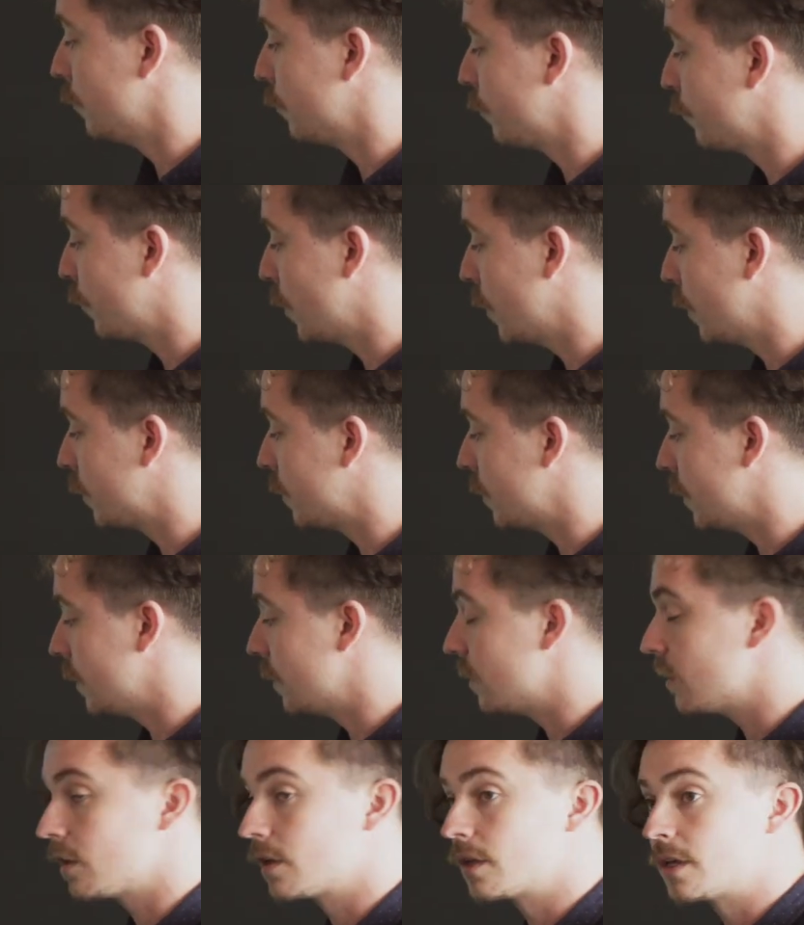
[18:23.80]
of
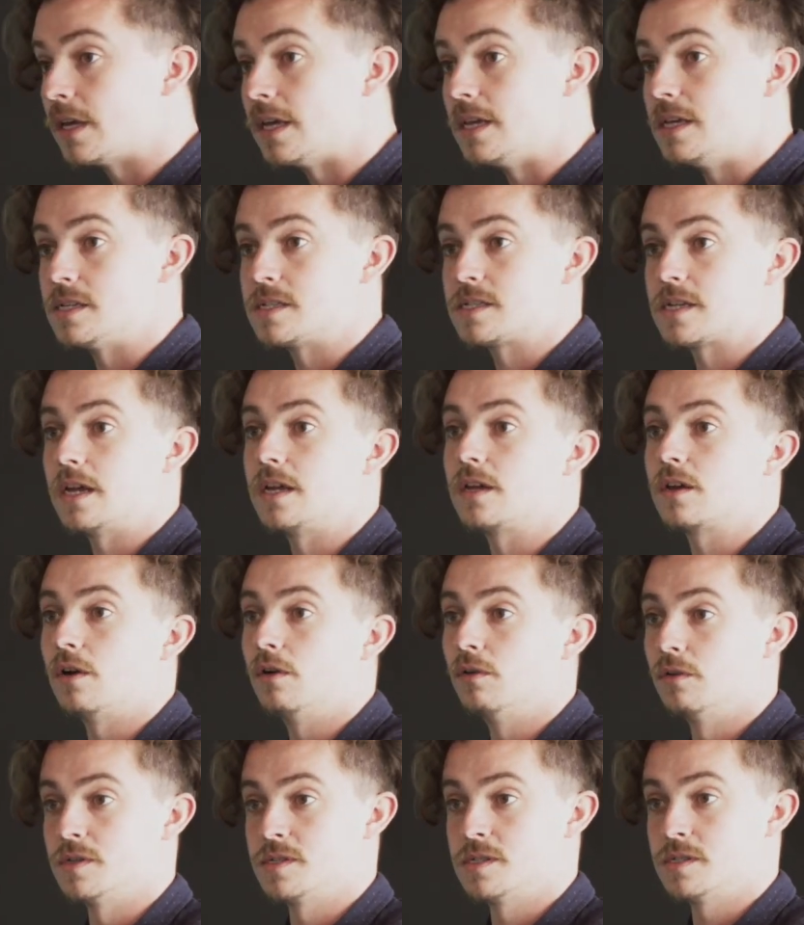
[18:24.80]
30 key
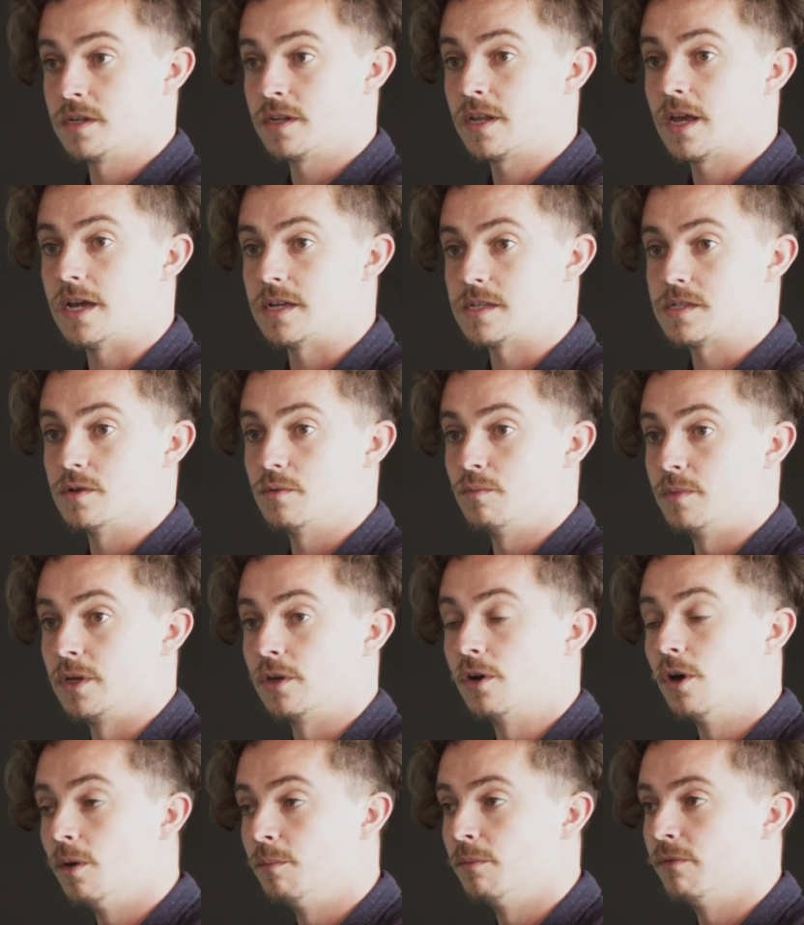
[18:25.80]
stakeholders as a test that we
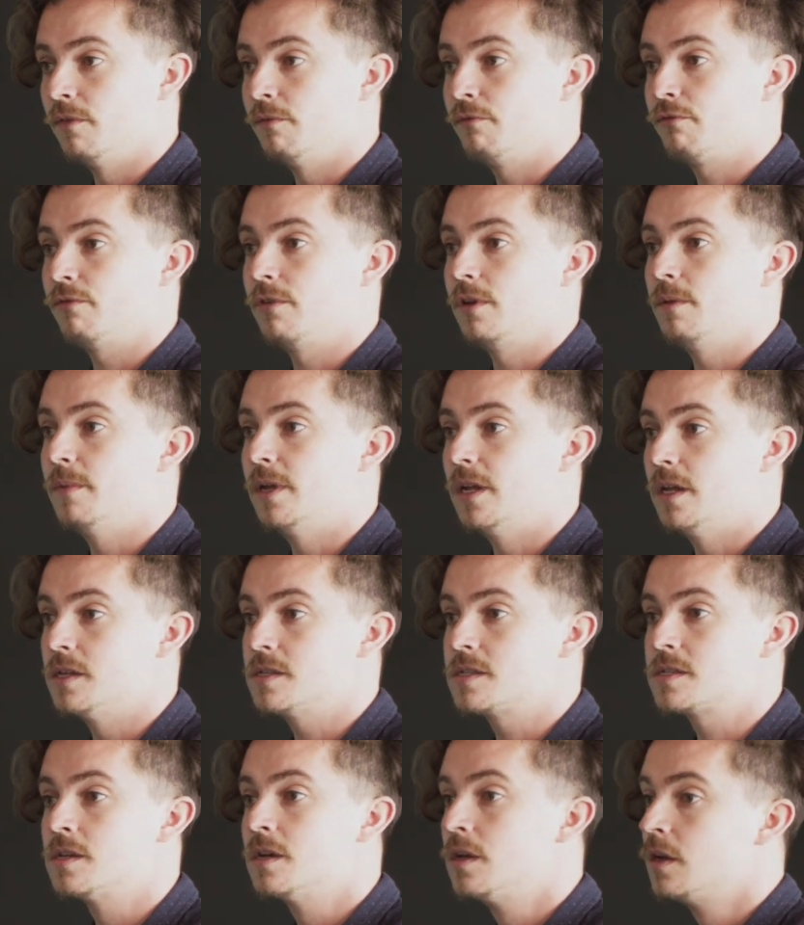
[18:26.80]
got on within three
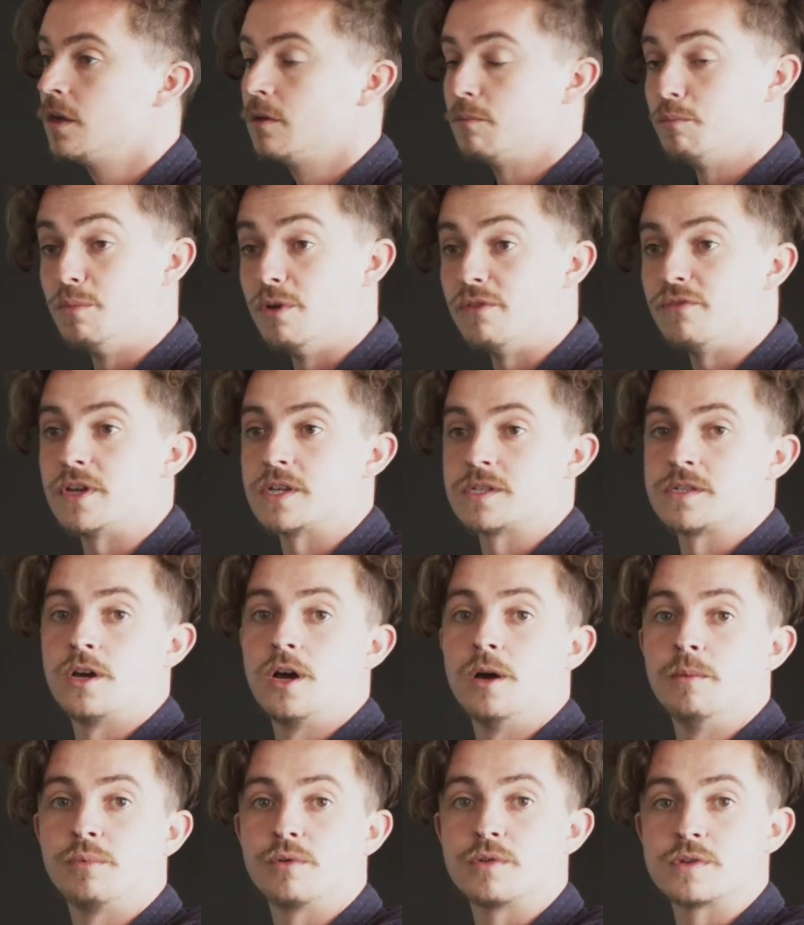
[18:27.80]
minutes with
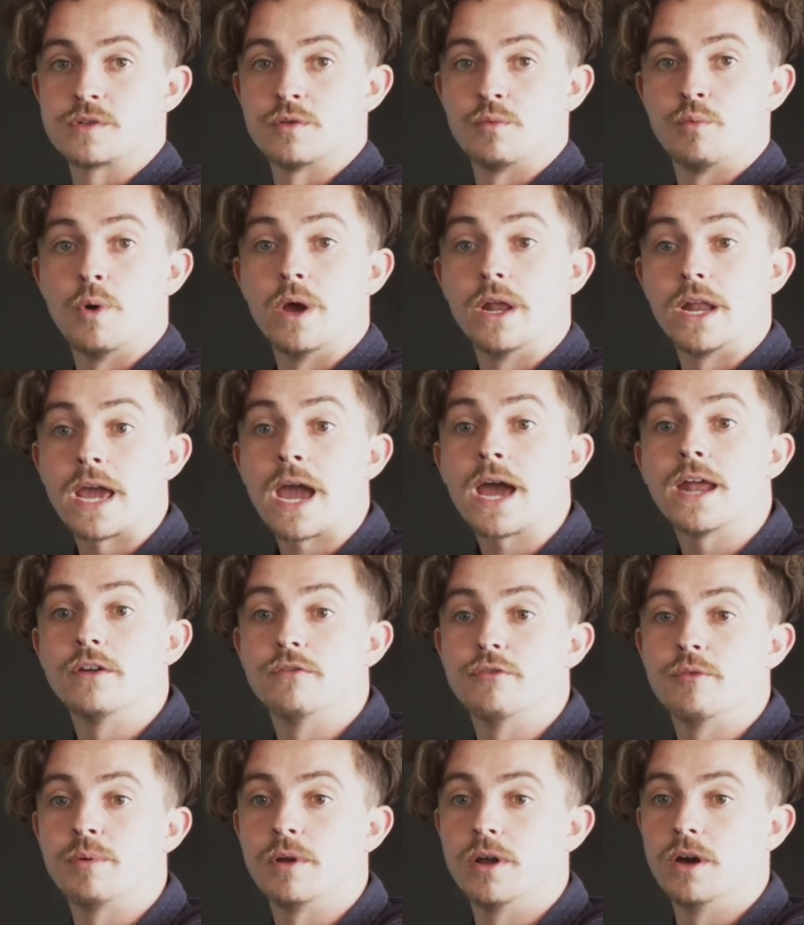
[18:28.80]
examples of where they
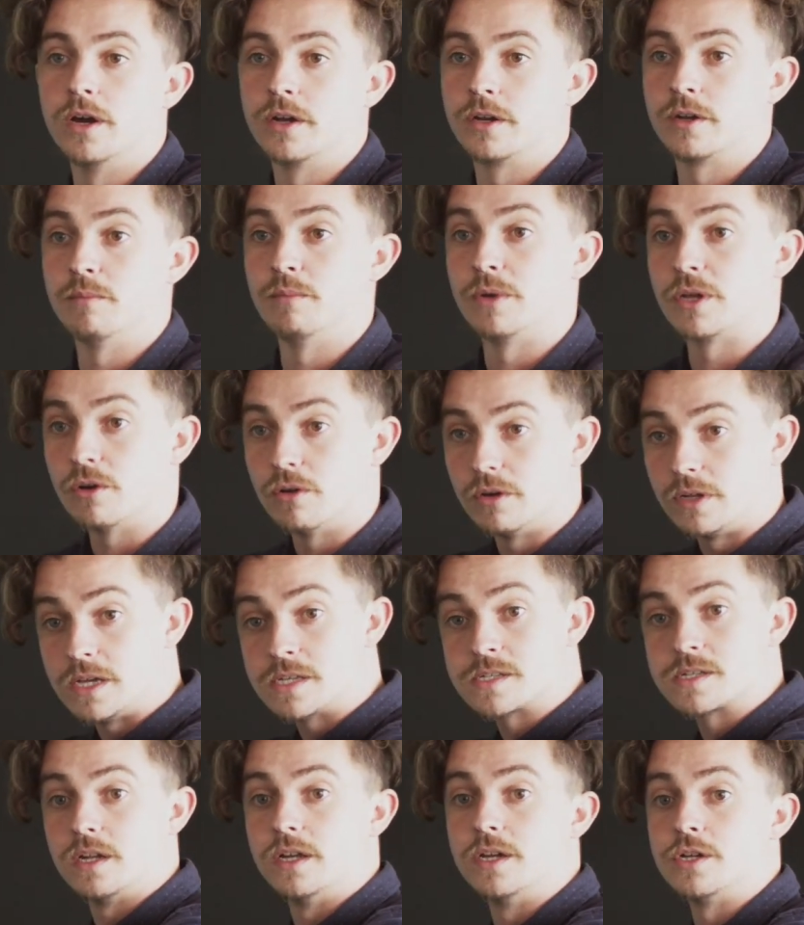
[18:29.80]
hadn't replied and we got the
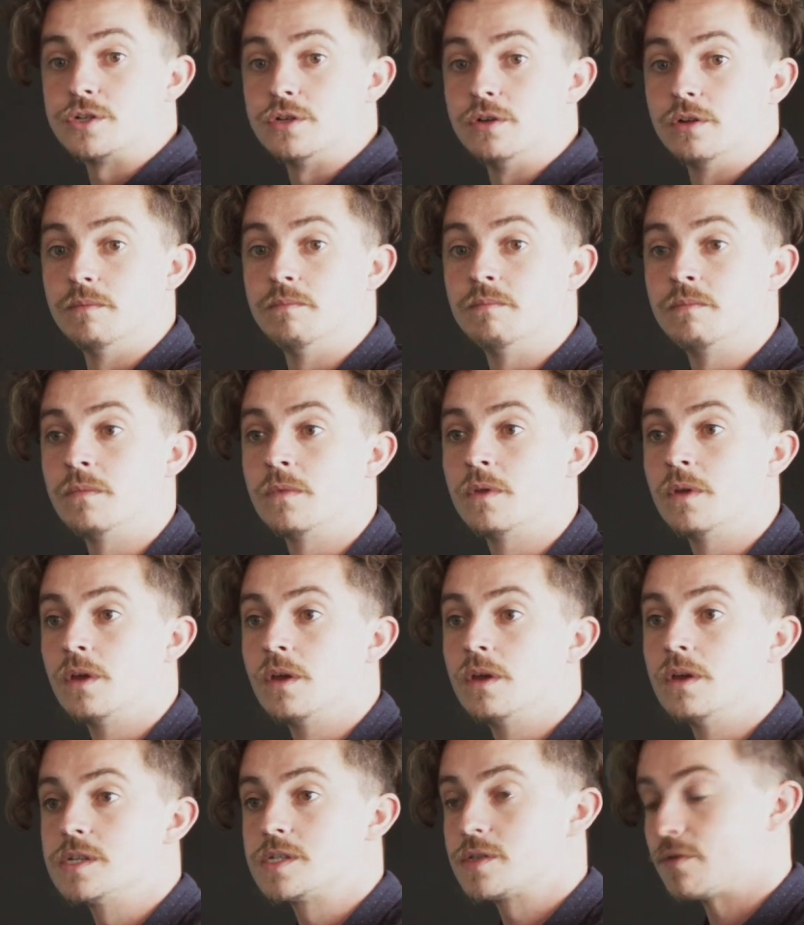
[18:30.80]
escalation on
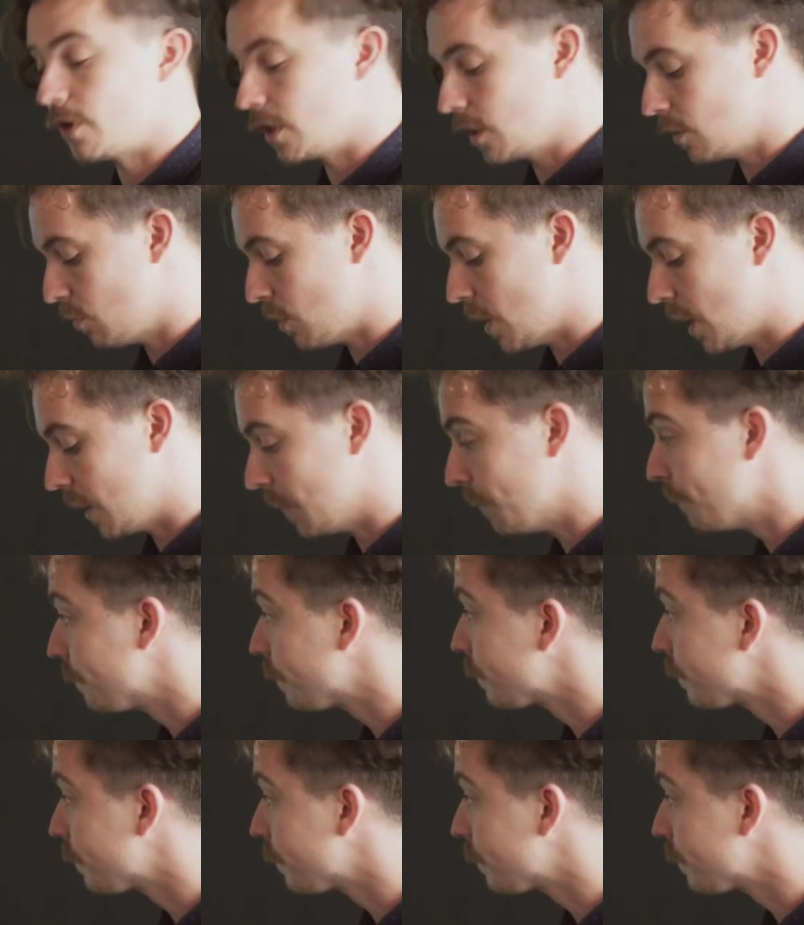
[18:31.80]
straight away.